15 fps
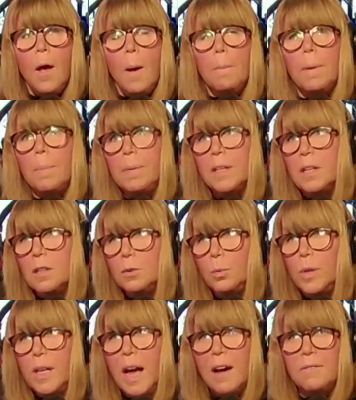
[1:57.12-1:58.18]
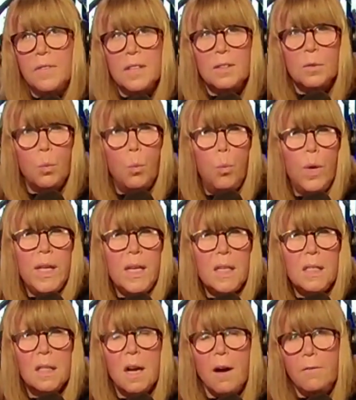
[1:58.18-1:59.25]
But because we have this
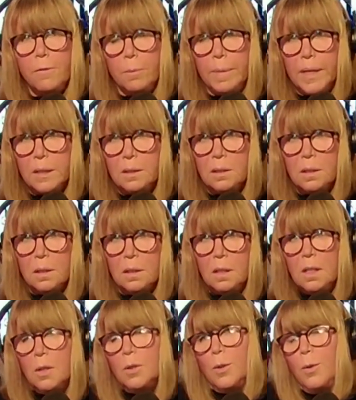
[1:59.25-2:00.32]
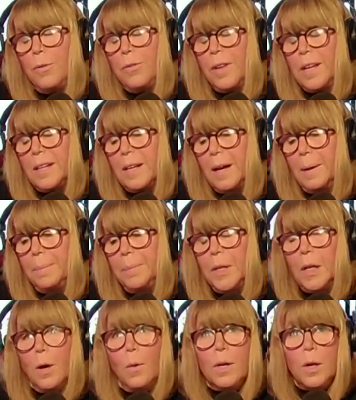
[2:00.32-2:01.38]
weird government, you know, you think,
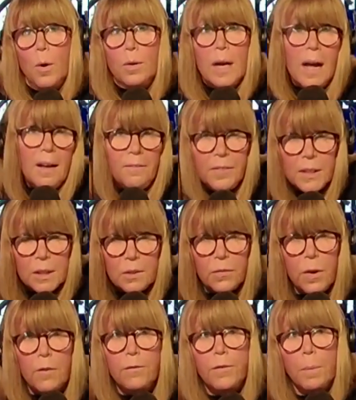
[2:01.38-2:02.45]
you know, a no confidence vote for